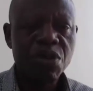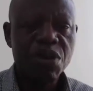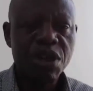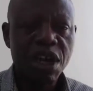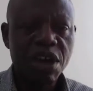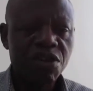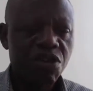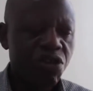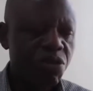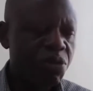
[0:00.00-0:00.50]

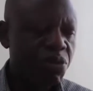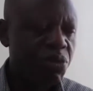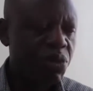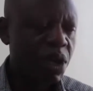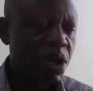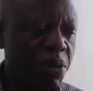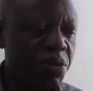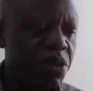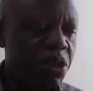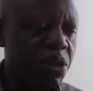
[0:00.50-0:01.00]
We have to
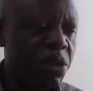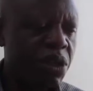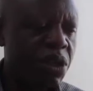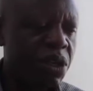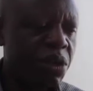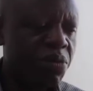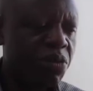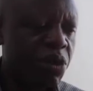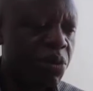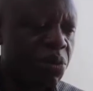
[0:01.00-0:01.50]

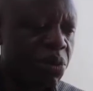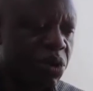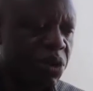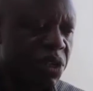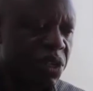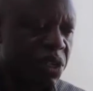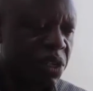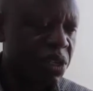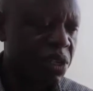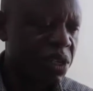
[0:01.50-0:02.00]
be
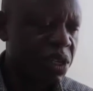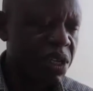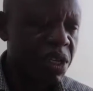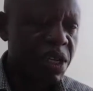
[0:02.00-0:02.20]
brought in.